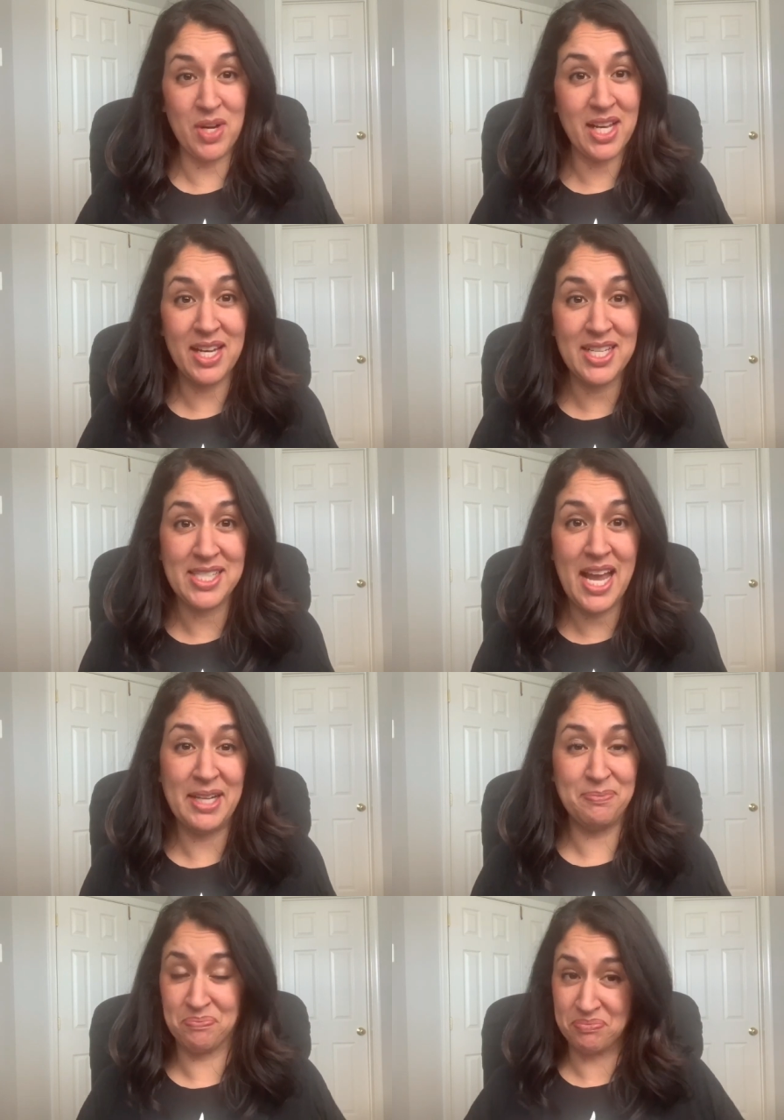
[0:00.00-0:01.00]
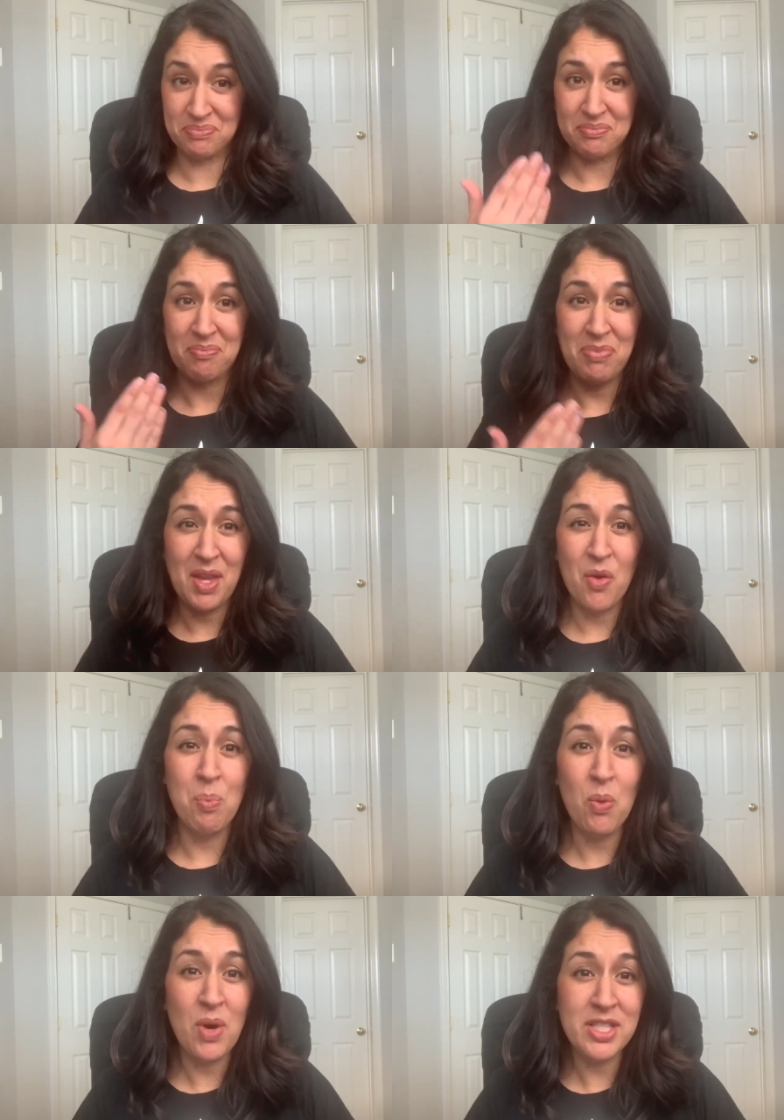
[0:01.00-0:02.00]
What can I say?
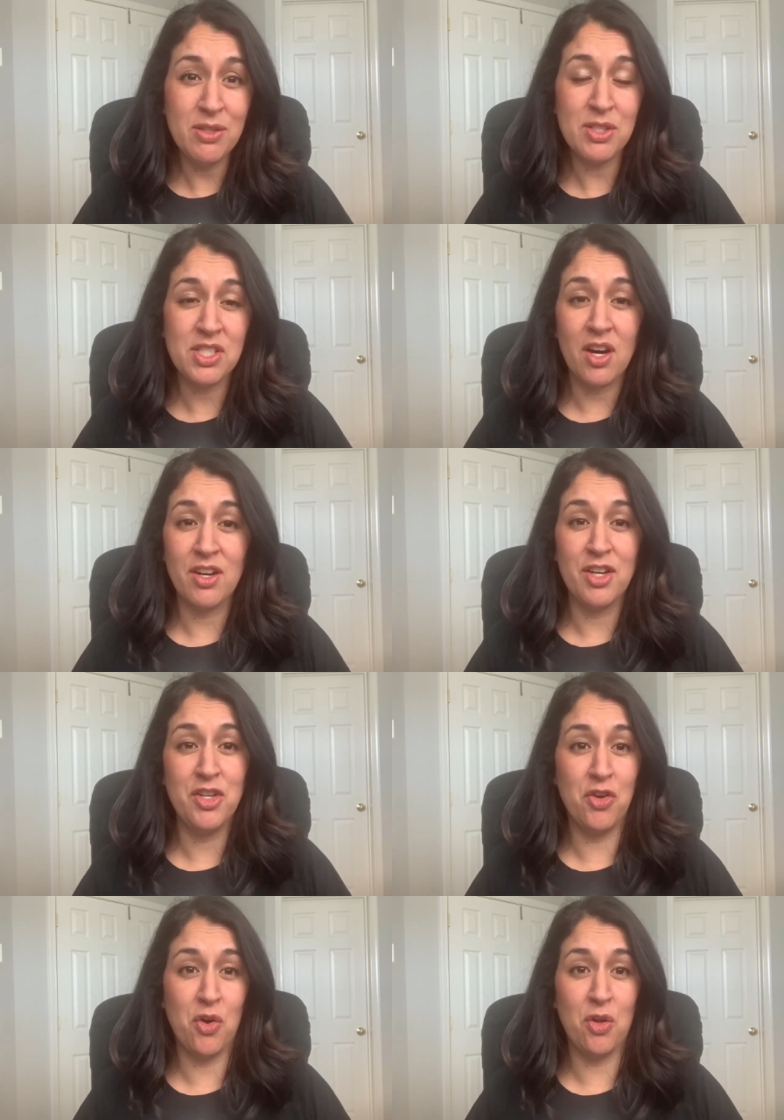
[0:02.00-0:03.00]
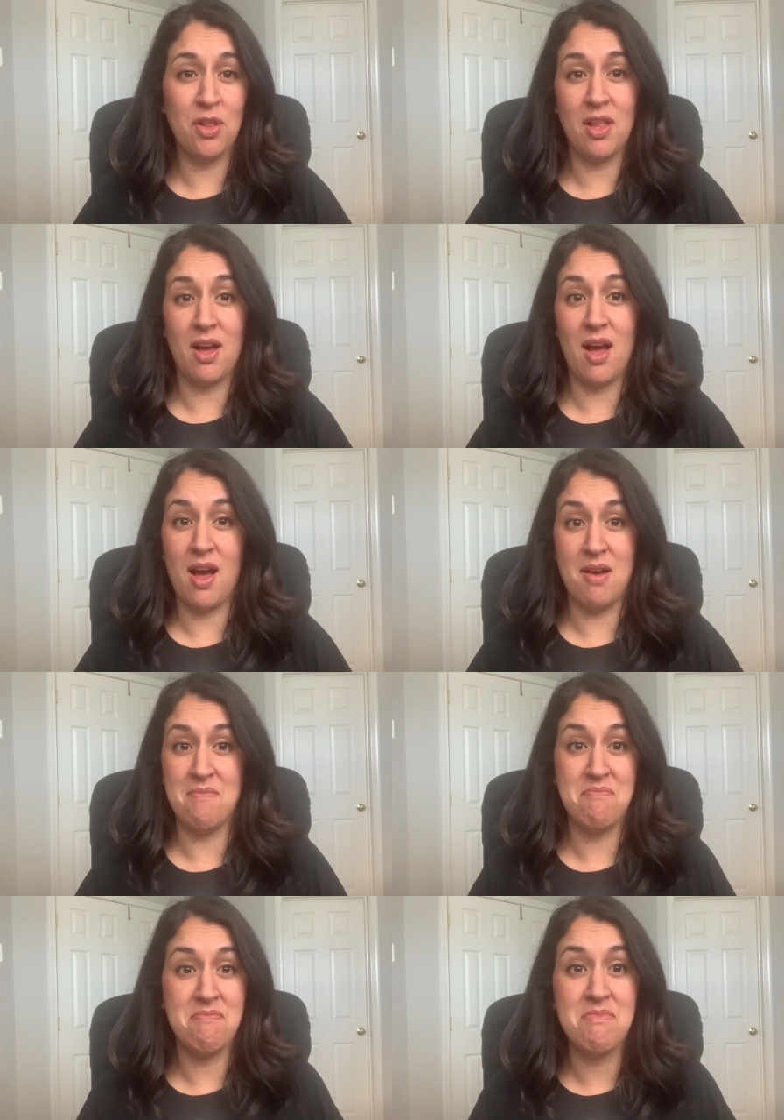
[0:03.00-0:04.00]
But once you start, you'll,
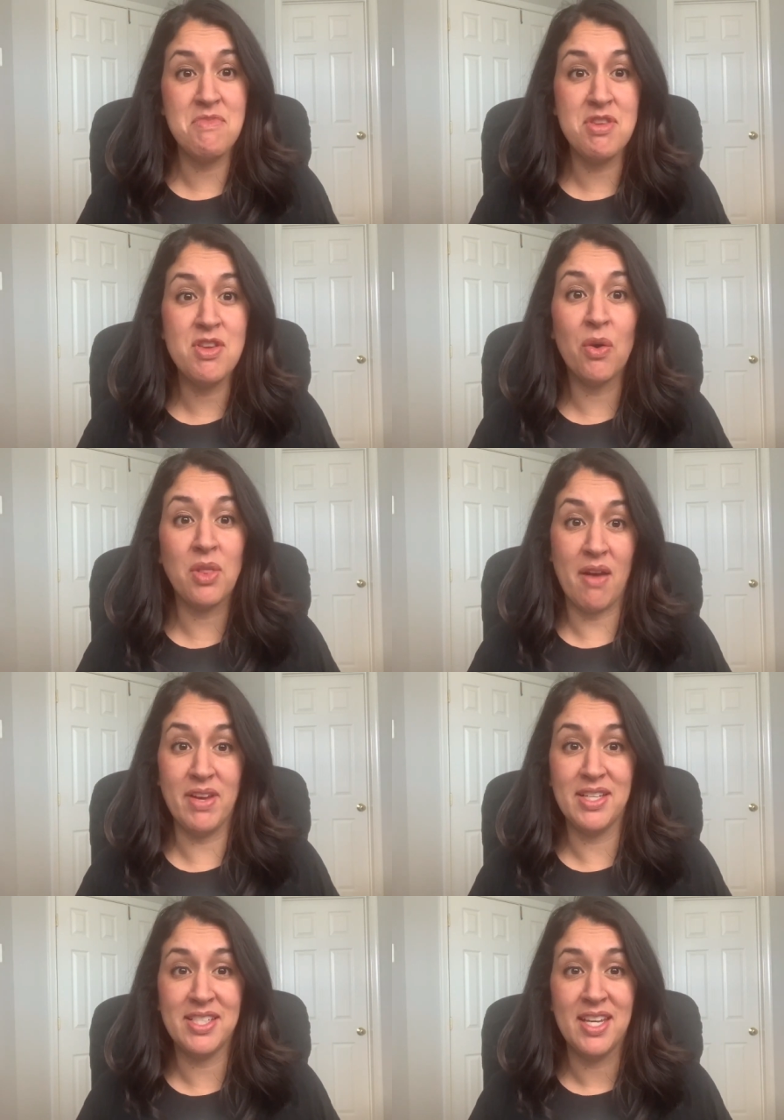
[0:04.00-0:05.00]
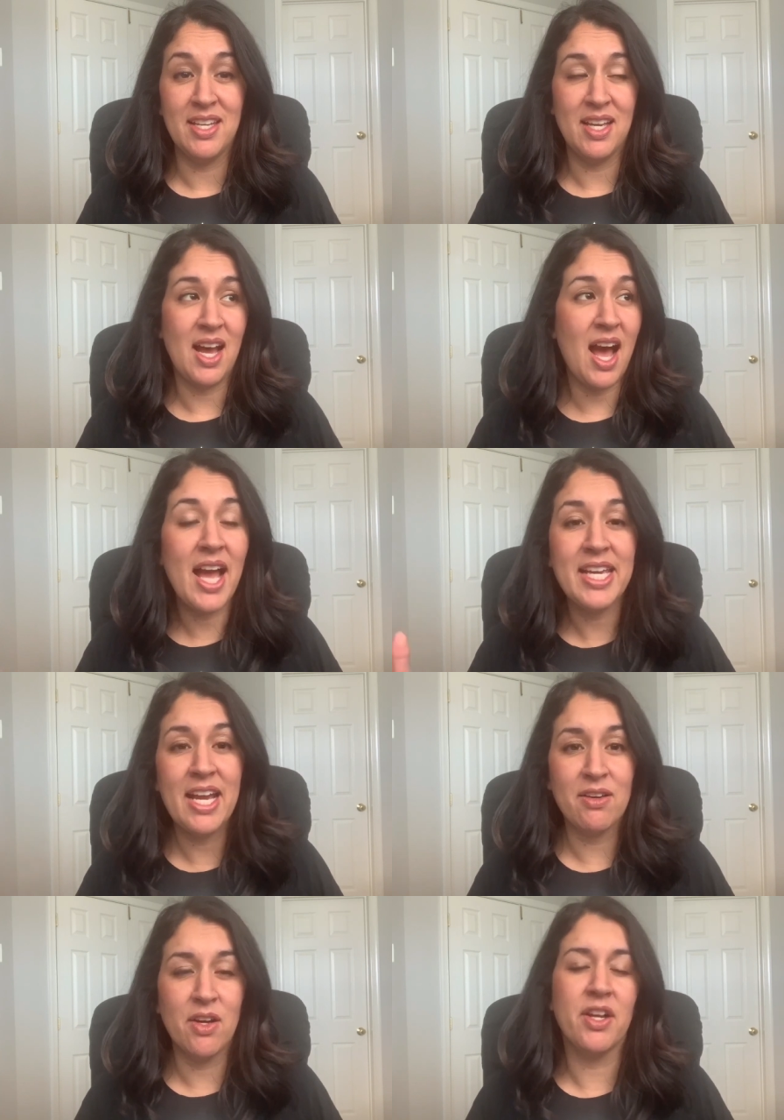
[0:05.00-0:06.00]
um, you'll love it. I
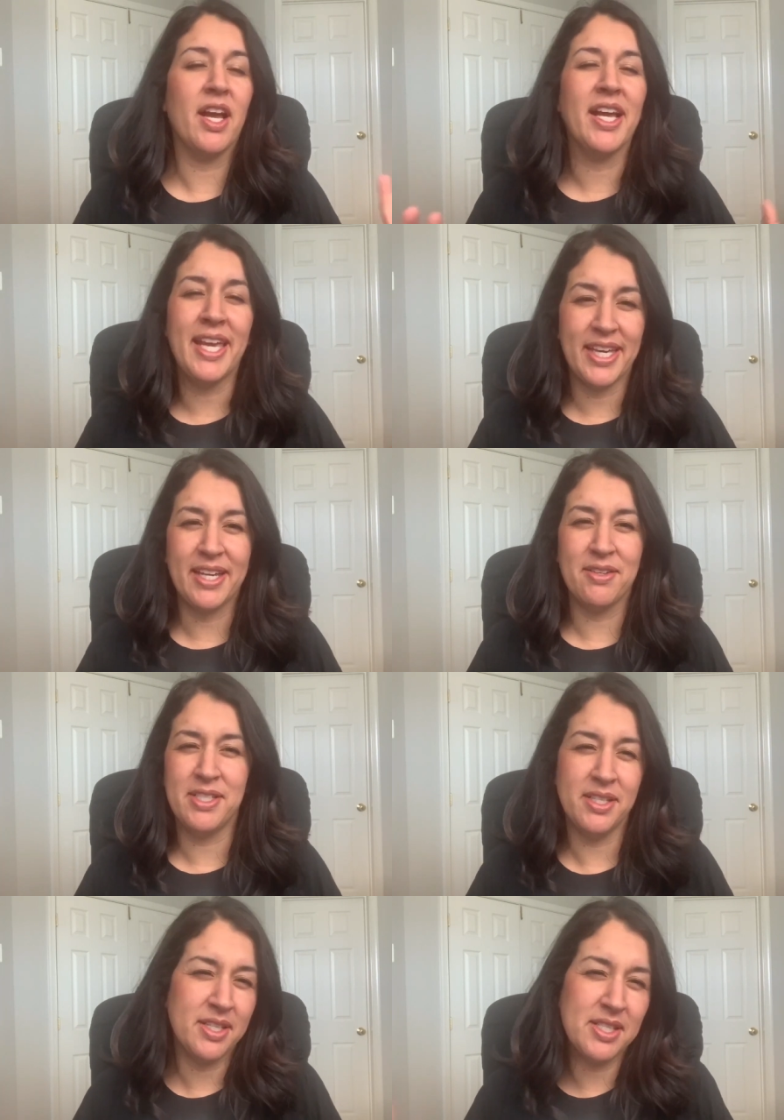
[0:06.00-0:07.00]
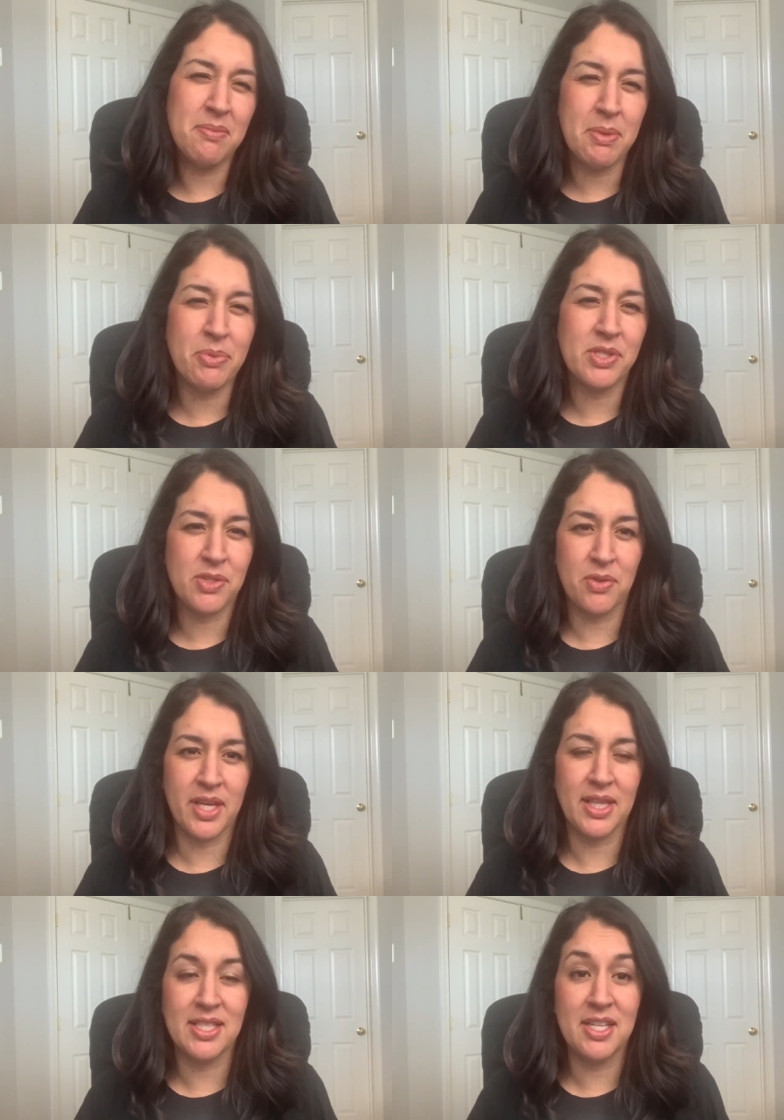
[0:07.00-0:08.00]
guarantee, okay, I can't guarantee it because some people just don't
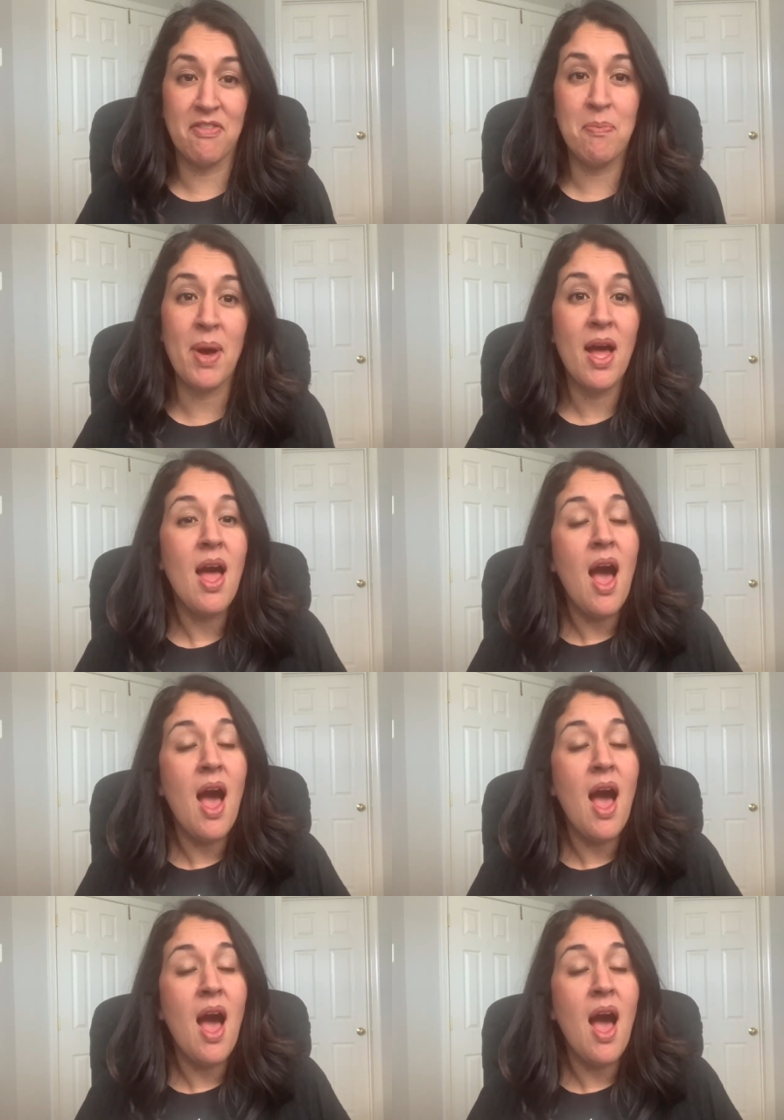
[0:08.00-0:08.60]
like that stuff, but